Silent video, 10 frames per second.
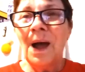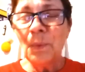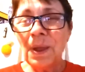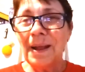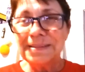
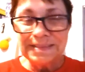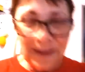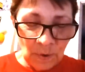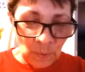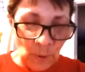Okay,
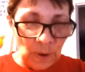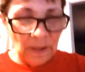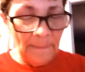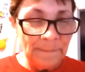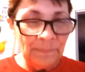so
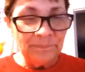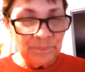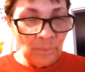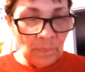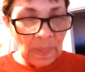
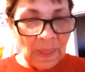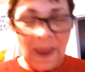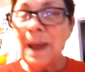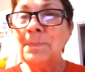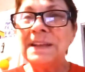
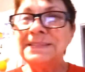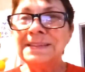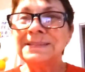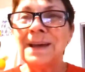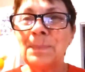I mix
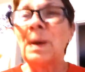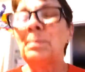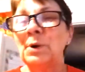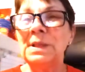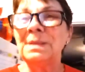this up. I
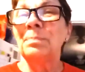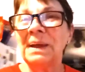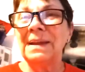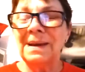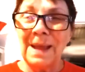put it in the
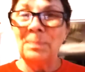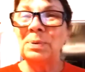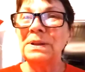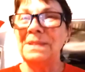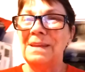pan. I
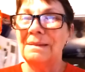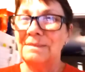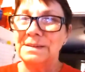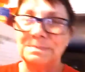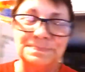put it in the
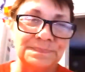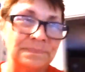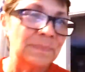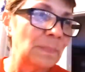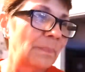oven.
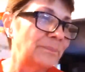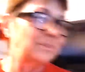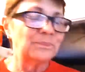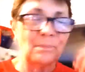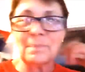
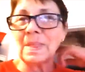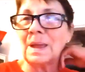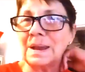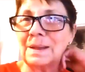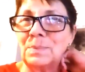
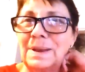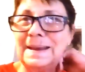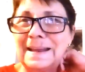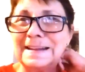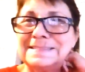I got to
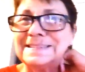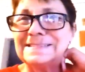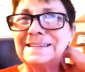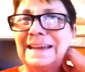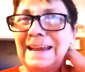lean against the
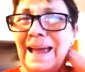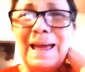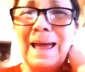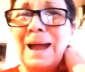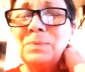sink.
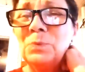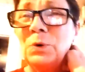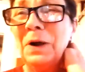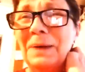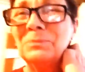I'm
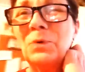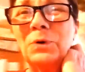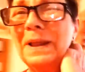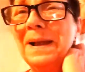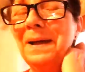
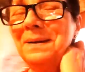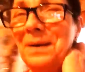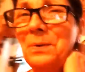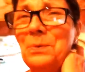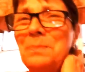worn
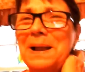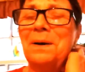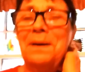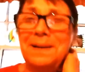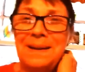out. Oh my
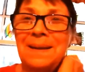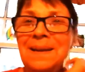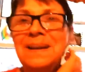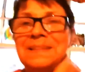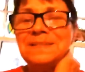God.
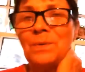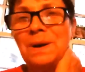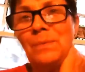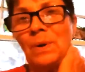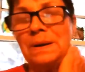So
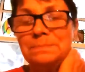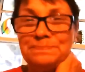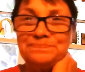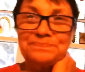anyway.